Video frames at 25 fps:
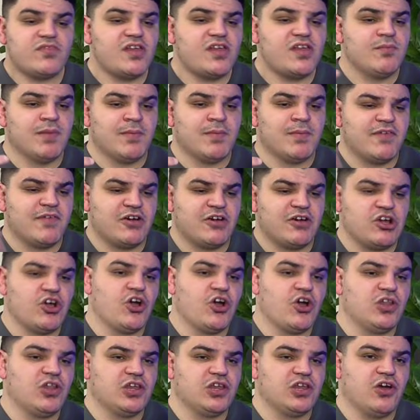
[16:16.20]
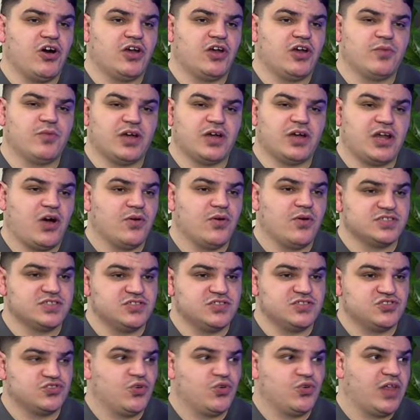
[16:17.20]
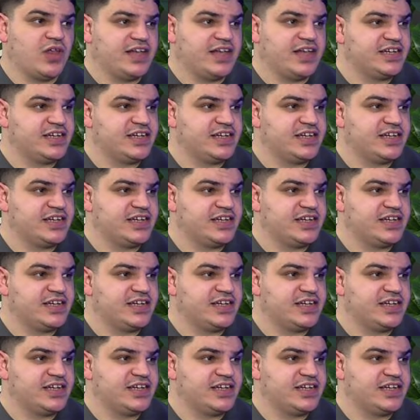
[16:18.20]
Remember very early on when I was in school,